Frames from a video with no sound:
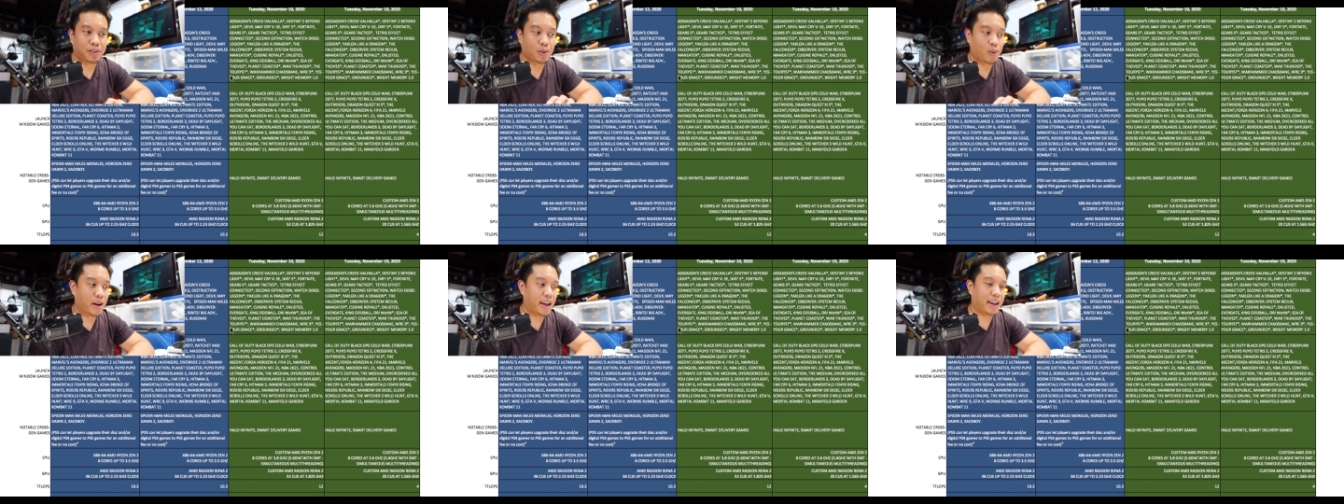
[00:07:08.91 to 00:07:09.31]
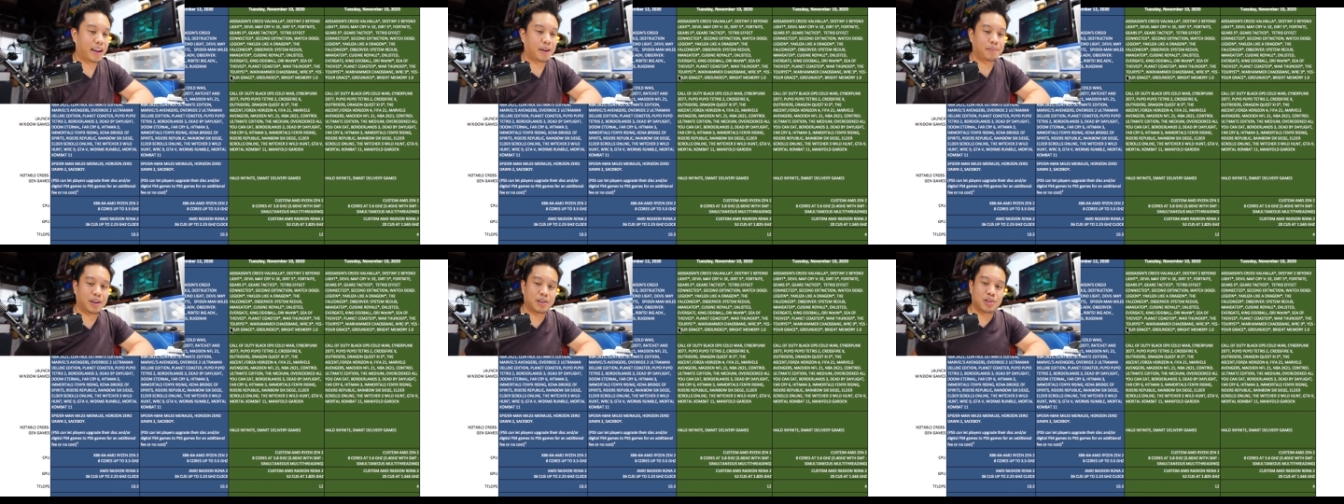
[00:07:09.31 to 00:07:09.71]
So
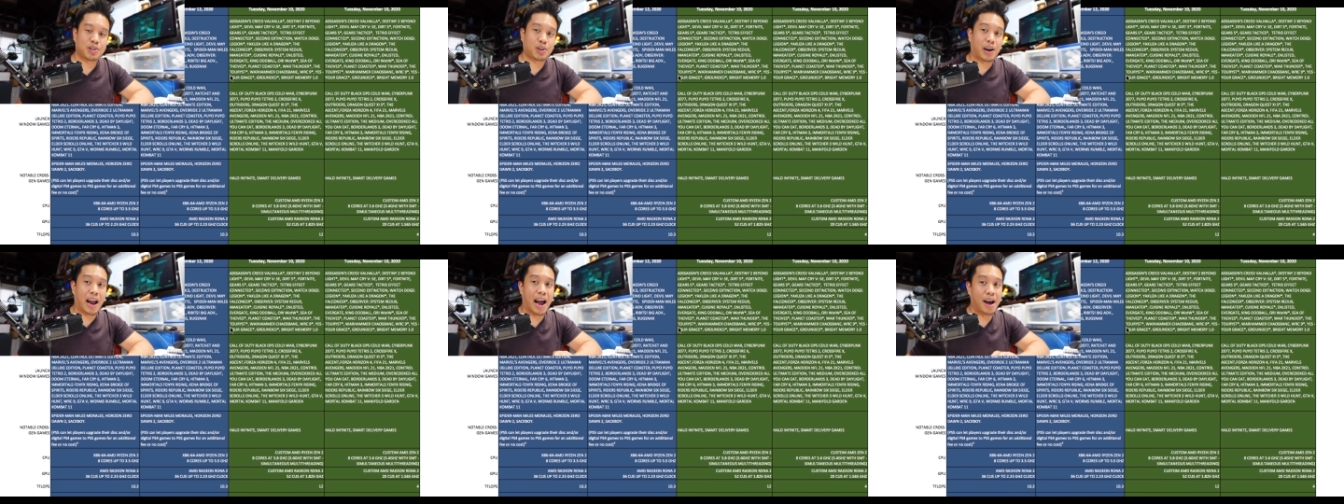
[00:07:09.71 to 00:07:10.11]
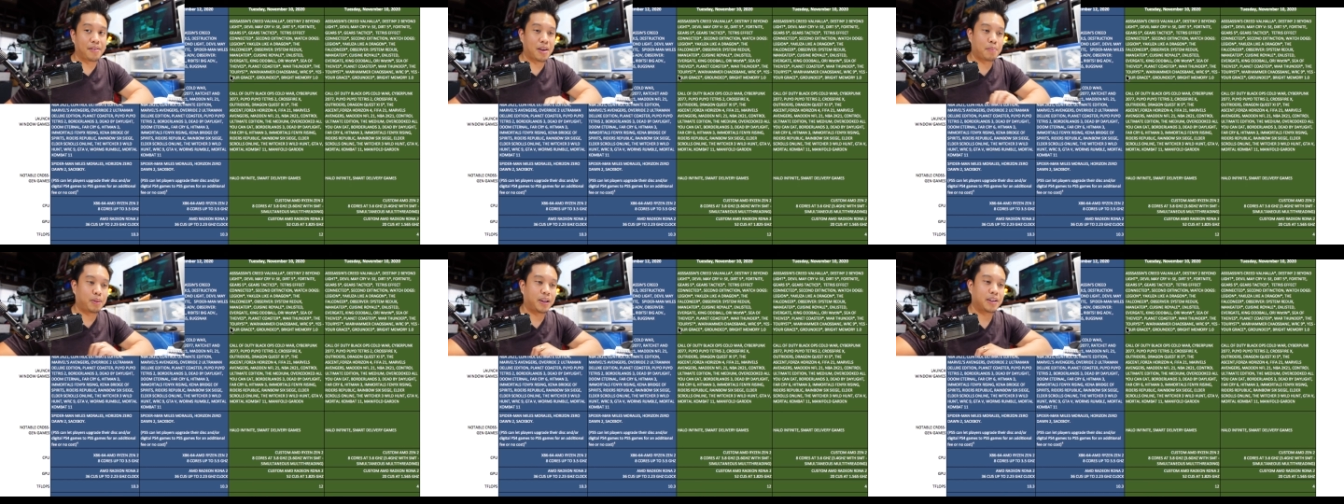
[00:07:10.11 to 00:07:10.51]
I'm not too sure how
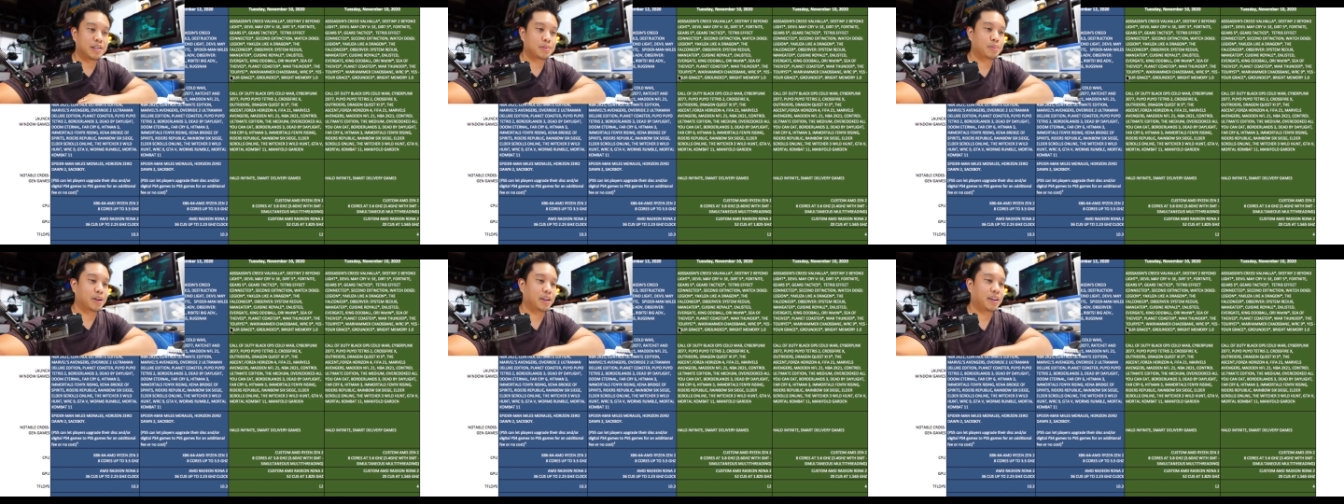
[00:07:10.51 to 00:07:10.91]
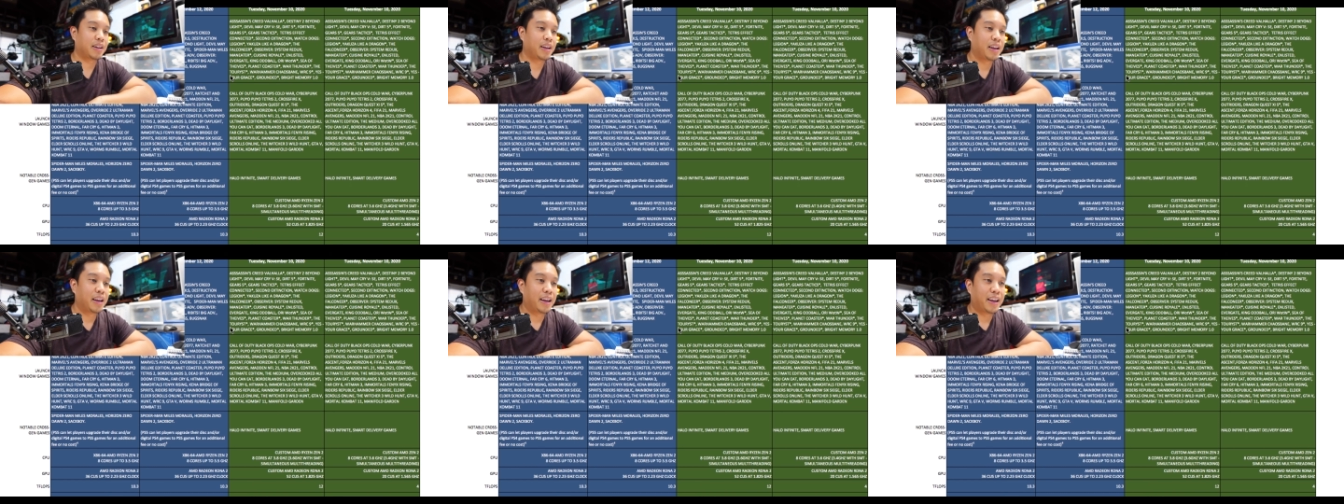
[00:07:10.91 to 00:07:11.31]
that plays, but
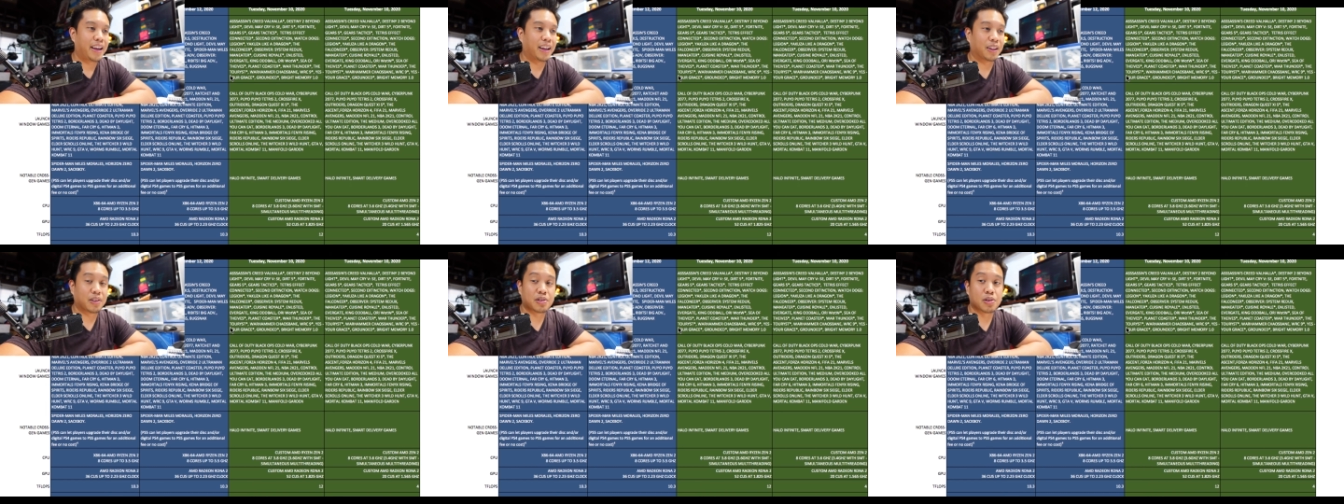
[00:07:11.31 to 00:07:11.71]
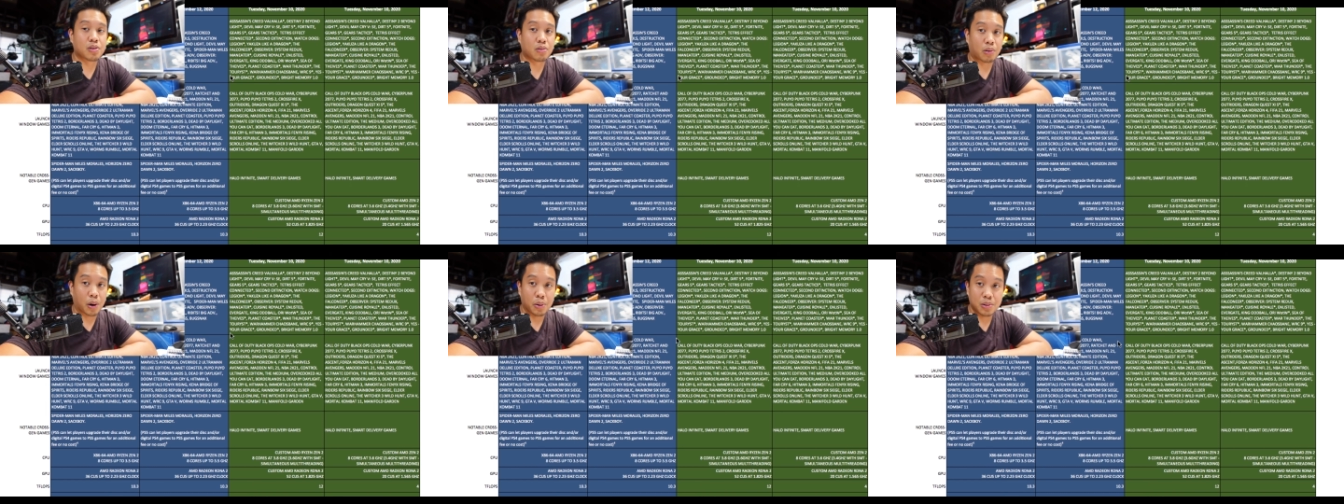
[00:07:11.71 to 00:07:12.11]
it looks
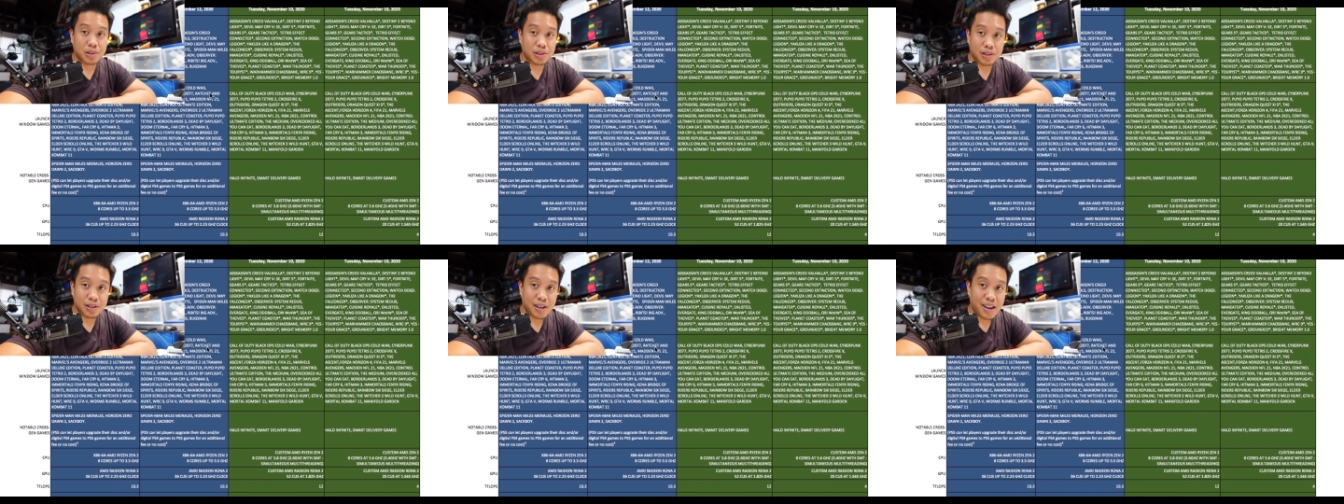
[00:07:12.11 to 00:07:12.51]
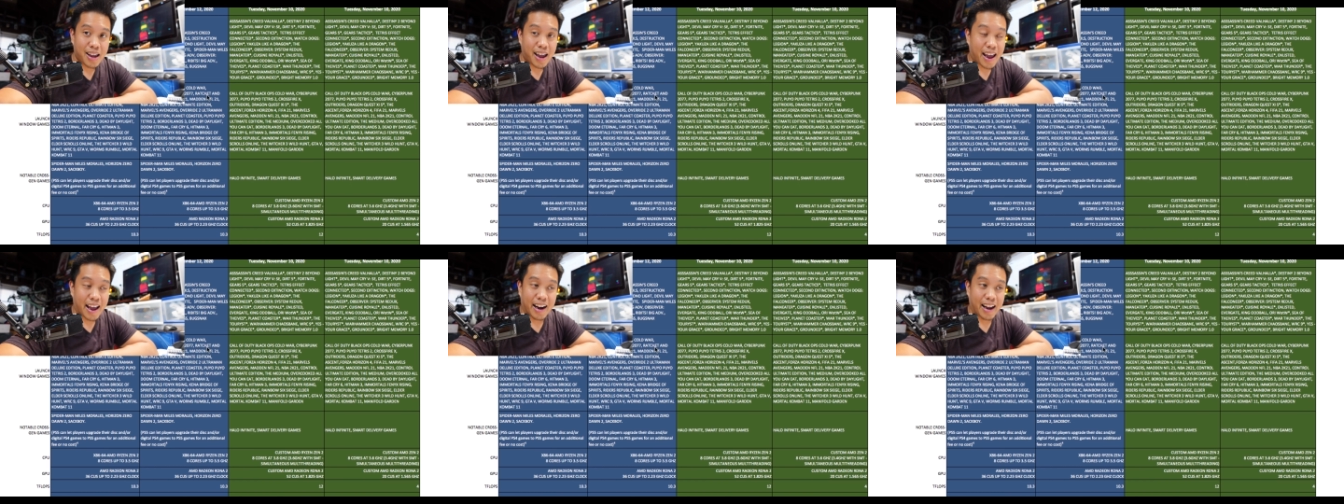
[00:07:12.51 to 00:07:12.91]
gross
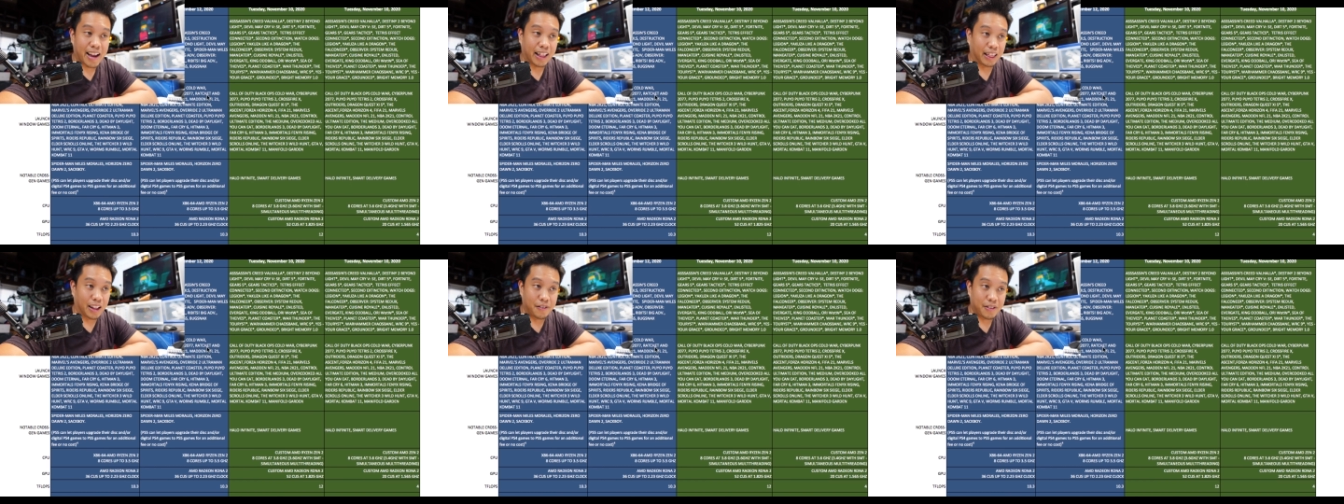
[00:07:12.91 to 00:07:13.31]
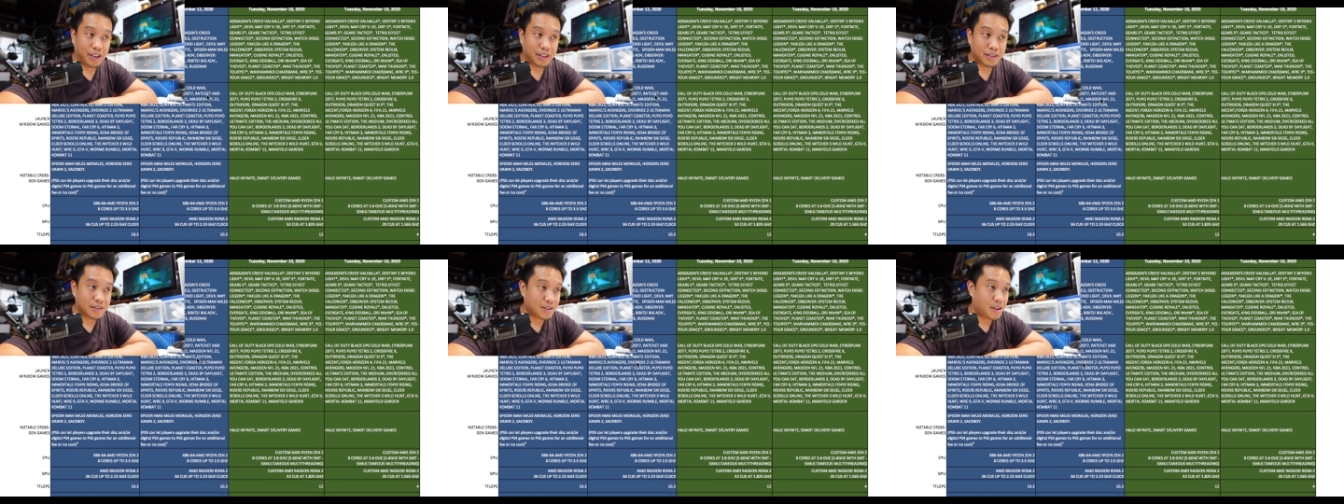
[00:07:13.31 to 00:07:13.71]
and I love
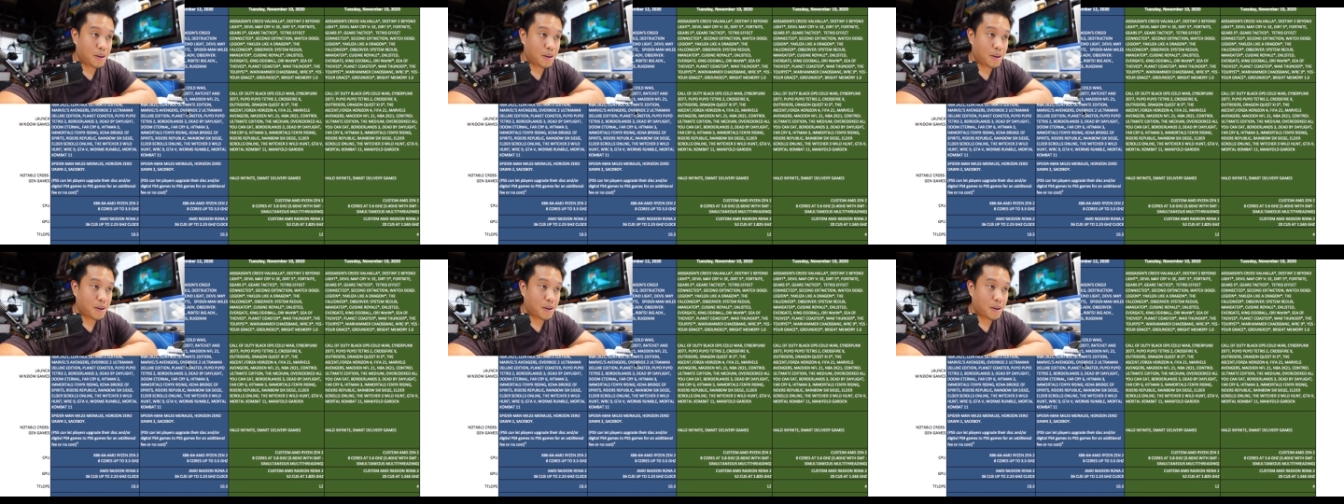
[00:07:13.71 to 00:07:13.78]
it.